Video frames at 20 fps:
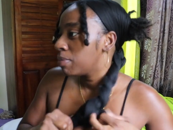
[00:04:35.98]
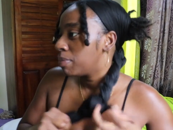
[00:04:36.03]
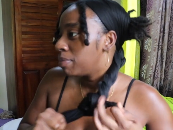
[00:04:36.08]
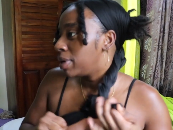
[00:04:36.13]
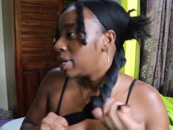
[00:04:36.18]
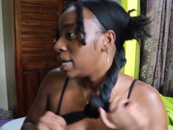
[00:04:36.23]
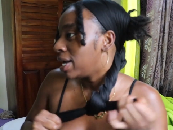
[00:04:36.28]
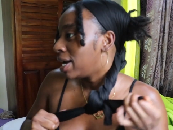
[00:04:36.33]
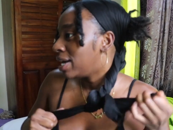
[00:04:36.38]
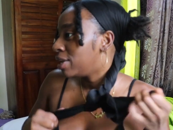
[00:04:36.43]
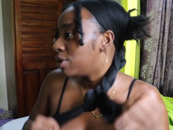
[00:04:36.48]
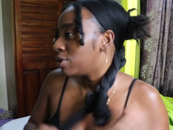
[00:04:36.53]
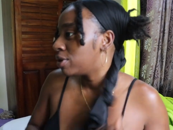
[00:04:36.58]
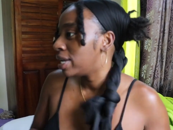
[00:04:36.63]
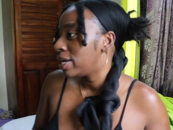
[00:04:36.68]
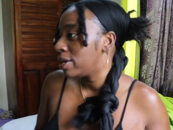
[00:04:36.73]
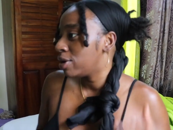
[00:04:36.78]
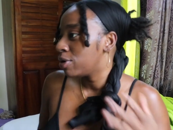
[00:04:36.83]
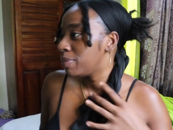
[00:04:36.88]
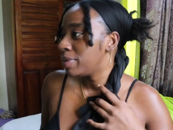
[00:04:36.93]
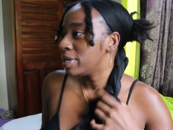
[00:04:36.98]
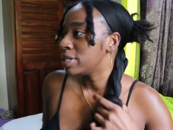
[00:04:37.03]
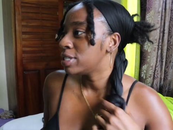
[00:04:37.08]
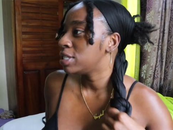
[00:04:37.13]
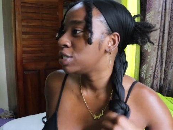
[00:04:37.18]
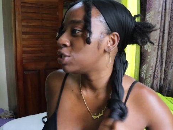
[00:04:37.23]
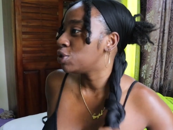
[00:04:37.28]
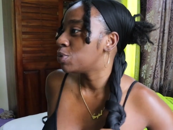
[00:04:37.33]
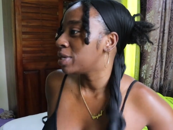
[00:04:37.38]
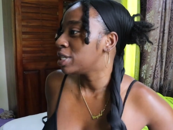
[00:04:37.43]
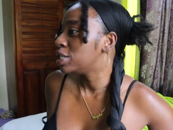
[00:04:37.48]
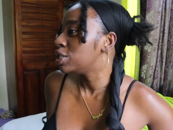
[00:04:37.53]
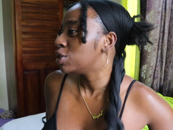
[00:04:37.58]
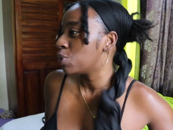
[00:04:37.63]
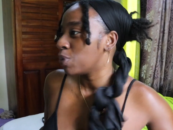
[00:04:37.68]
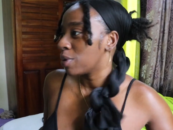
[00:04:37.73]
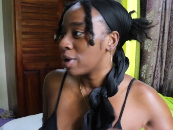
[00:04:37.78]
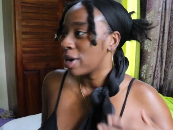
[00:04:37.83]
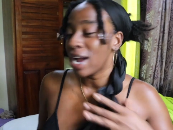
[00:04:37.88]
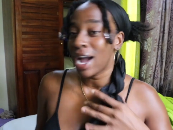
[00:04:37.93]
But yeah, I know that it'll be a
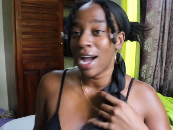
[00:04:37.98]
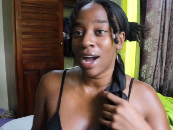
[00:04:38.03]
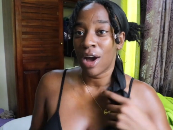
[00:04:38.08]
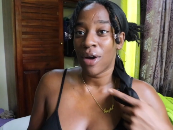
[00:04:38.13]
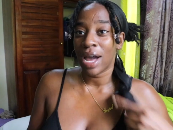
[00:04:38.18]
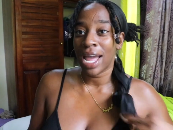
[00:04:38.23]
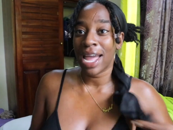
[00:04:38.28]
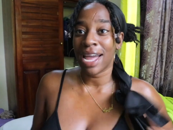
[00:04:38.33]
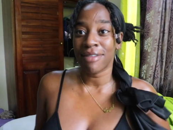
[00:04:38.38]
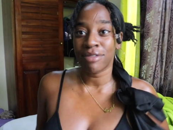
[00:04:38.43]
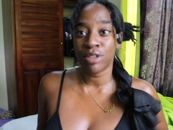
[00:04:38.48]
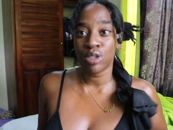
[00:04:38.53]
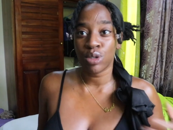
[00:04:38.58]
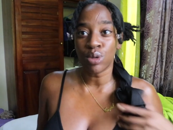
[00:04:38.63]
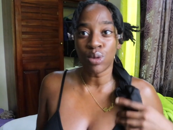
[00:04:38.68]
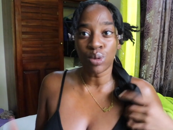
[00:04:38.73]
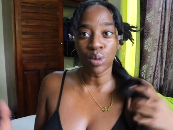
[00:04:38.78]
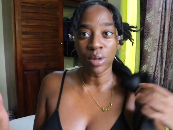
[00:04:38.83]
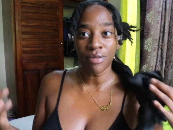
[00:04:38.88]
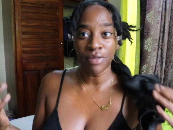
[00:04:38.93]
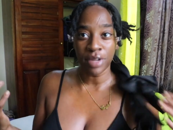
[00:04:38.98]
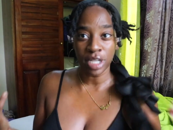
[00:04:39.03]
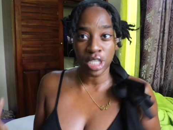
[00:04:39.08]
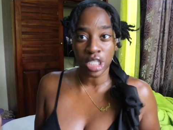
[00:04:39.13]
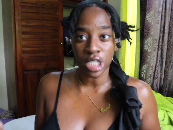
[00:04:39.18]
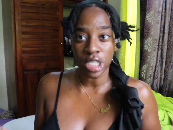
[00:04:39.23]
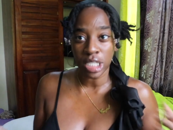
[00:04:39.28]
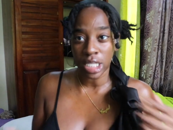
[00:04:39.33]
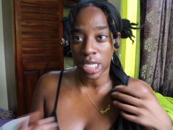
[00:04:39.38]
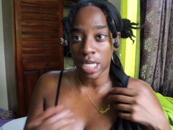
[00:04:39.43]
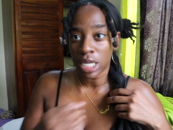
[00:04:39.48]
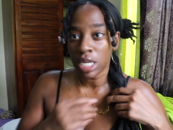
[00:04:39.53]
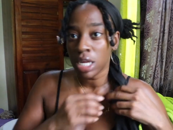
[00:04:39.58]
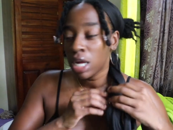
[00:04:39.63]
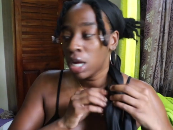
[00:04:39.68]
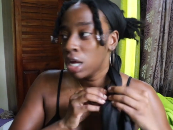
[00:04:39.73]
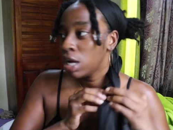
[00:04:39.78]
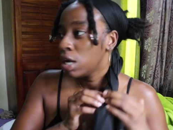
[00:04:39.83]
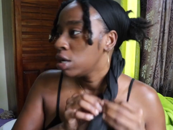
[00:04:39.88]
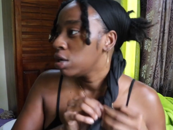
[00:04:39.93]
situation where I'll have to eventually,
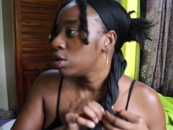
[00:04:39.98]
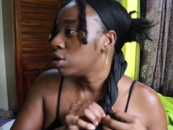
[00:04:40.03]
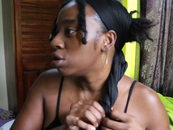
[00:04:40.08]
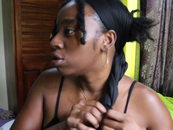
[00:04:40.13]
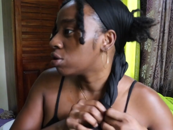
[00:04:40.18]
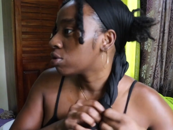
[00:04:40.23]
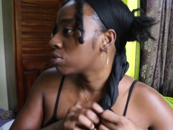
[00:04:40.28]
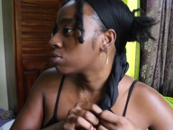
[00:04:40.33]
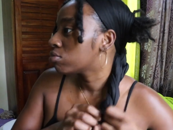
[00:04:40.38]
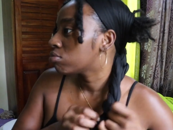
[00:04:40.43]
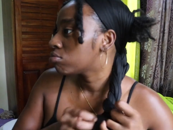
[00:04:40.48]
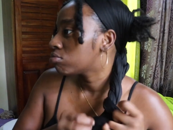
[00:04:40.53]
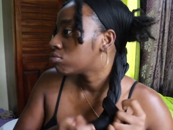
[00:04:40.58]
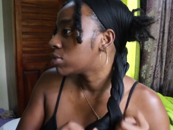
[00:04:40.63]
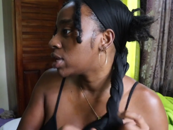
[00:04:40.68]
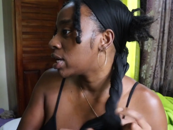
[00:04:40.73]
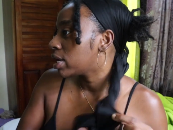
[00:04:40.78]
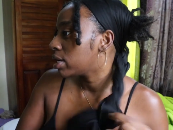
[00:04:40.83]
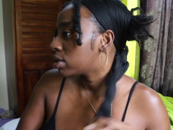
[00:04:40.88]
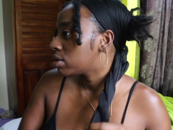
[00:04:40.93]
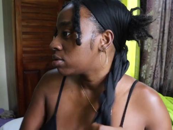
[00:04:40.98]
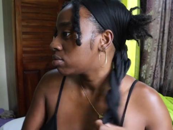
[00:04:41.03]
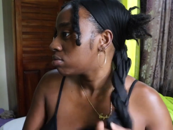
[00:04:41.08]
like,